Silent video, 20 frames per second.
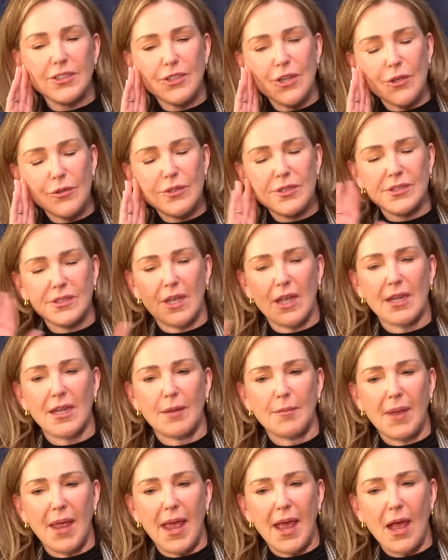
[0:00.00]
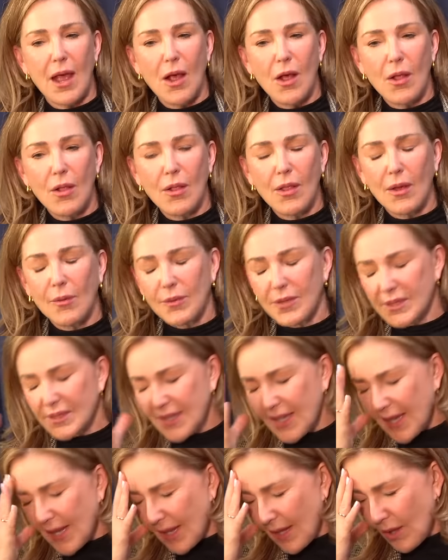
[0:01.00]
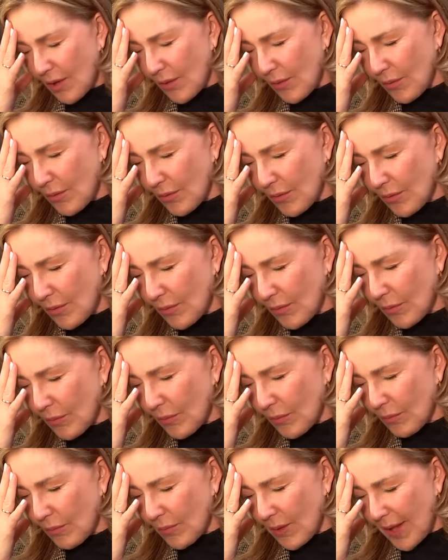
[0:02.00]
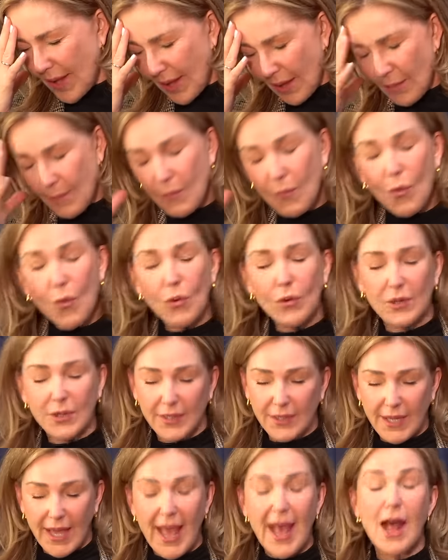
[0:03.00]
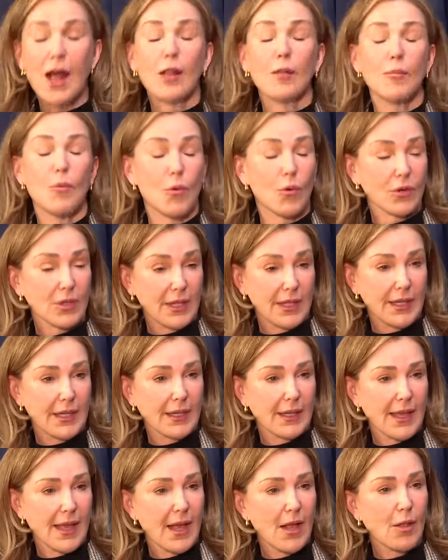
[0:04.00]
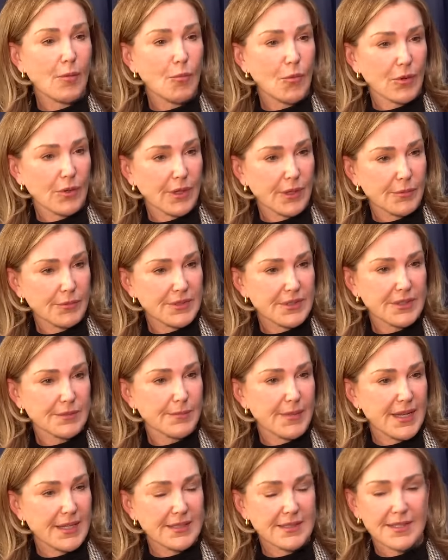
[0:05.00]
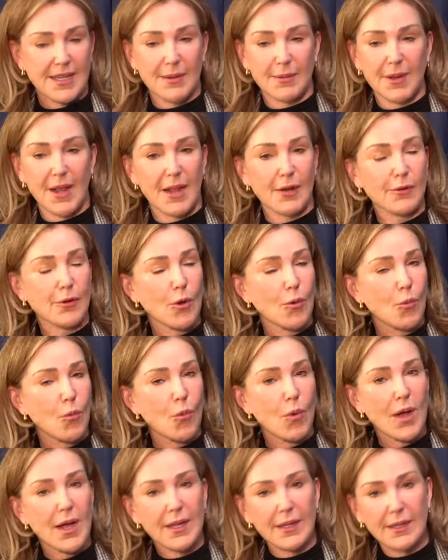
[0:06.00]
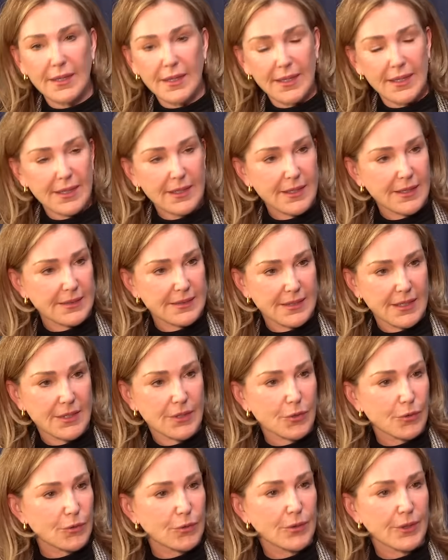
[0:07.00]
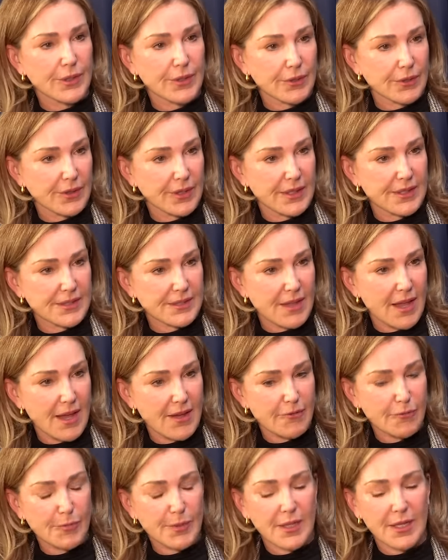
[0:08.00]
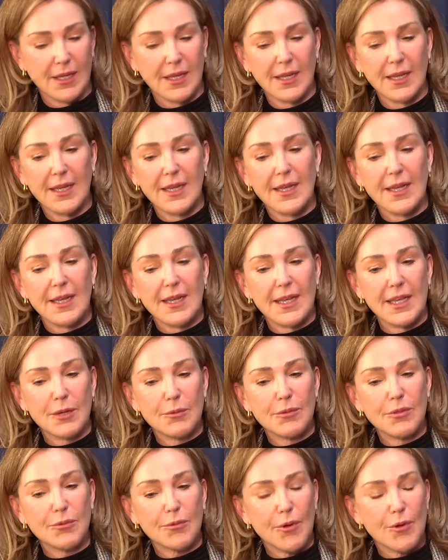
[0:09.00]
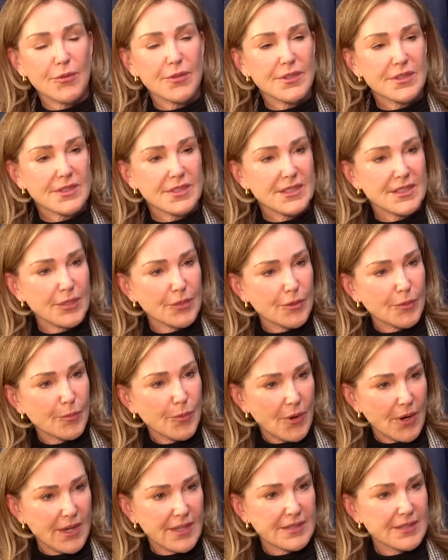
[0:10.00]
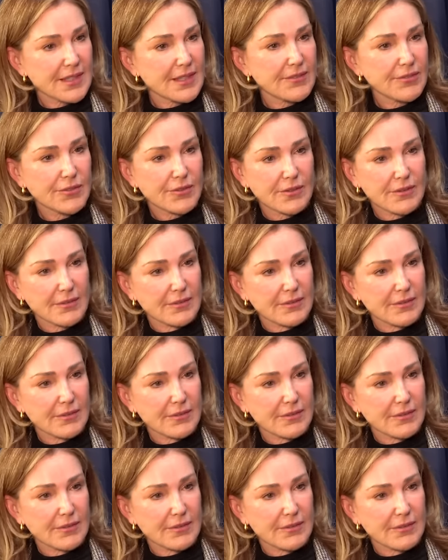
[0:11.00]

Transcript: to know this guy named Hal. I want to say Hal, Morley, Al Morley. Al Morley was the man's name, and I don't know what he had done earlier in his life, but he would throw this dinner party instead of